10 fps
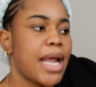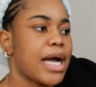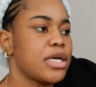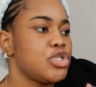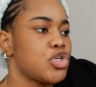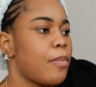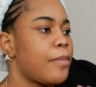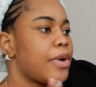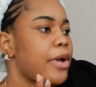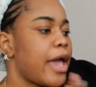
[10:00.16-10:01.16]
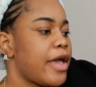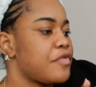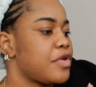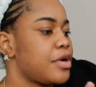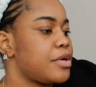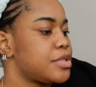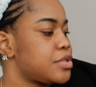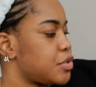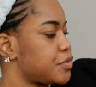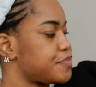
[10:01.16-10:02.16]
black jumper ever.
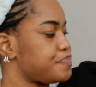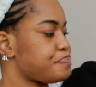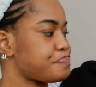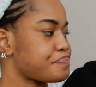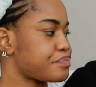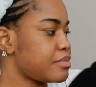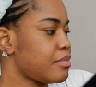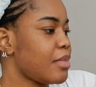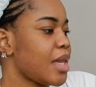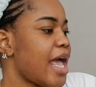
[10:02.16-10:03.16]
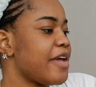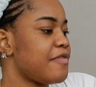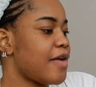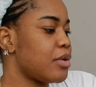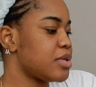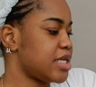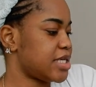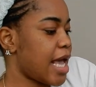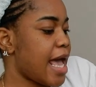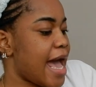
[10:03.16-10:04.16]
So I found
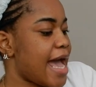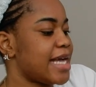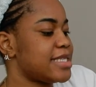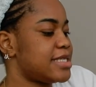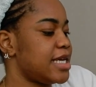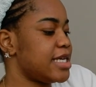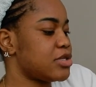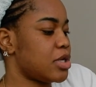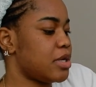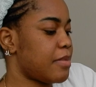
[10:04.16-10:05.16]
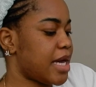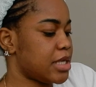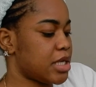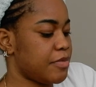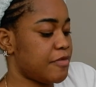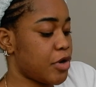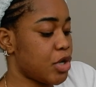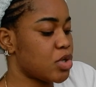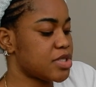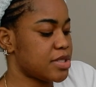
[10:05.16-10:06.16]
it. I had seen it on the mannequin before.
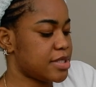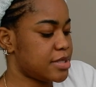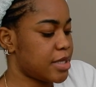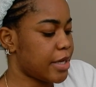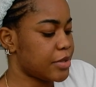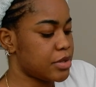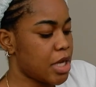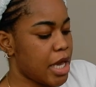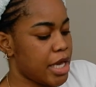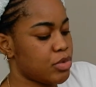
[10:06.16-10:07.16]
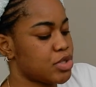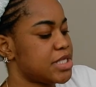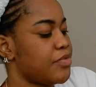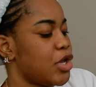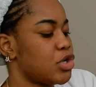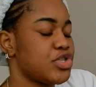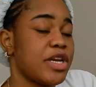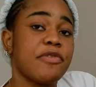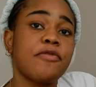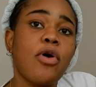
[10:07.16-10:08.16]
It was on sale. It was
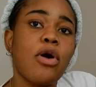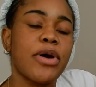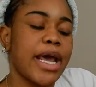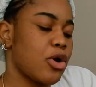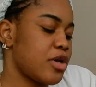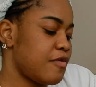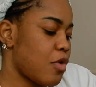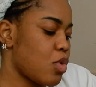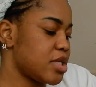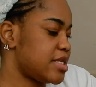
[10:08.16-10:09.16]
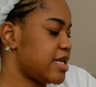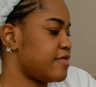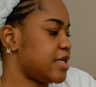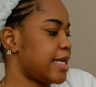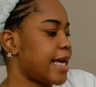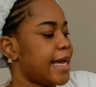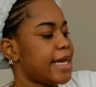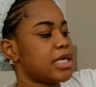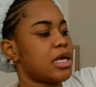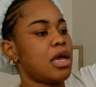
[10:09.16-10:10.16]
$300 before, but I got it for
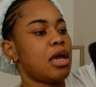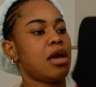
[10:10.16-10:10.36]
$179